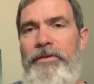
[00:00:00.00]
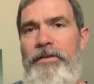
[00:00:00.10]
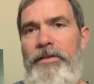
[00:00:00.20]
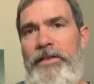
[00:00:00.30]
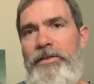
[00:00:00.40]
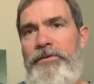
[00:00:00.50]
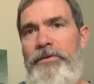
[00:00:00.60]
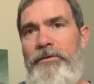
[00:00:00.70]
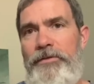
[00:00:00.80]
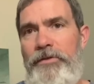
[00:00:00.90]
leaders
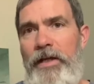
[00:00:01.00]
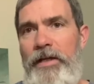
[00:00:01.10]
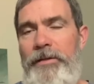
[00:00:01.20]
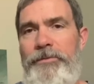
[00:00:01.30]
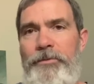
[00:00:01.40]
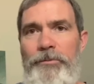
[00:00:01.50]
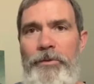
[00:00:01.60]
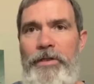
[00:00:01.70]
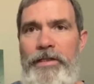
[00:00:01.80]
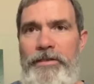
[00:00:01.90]
of the tribes were
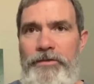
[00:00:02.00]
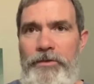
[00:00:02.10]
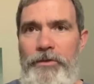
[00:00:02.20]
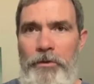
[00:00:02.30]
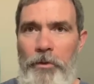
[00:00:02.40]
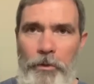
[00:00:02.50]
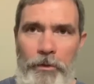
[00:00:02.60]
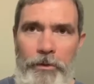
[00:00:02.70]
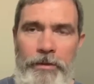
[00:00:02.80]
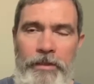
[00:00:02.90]
bringing to the
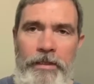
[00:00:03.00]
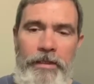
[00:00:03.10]
Lord.